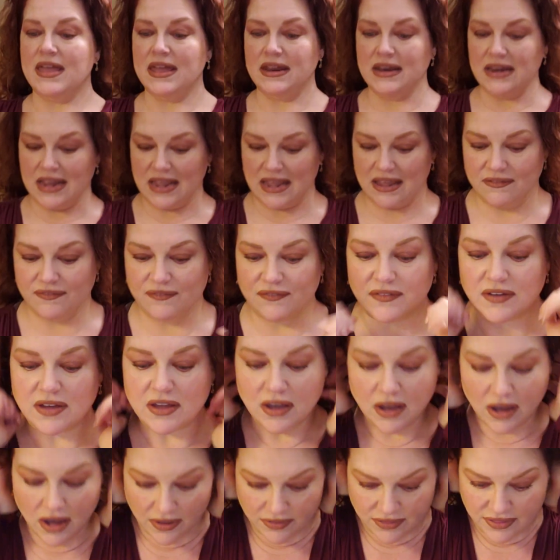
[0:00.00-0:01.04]
then if
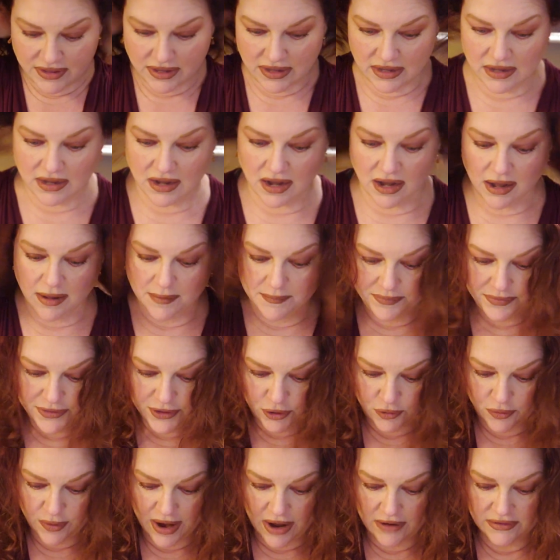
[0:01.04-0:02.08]
the
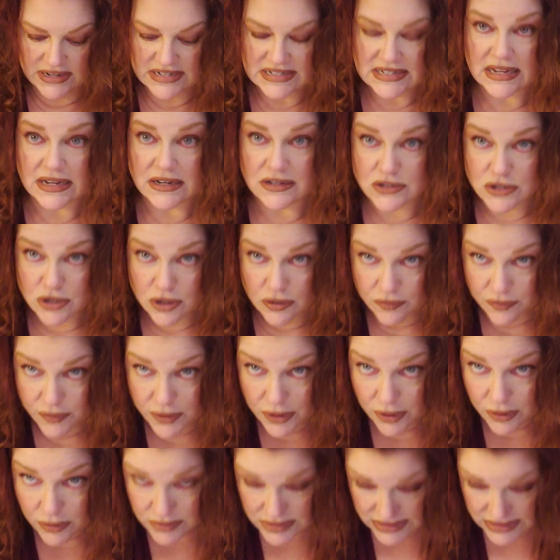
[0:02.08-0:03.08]
crown is a concern for you,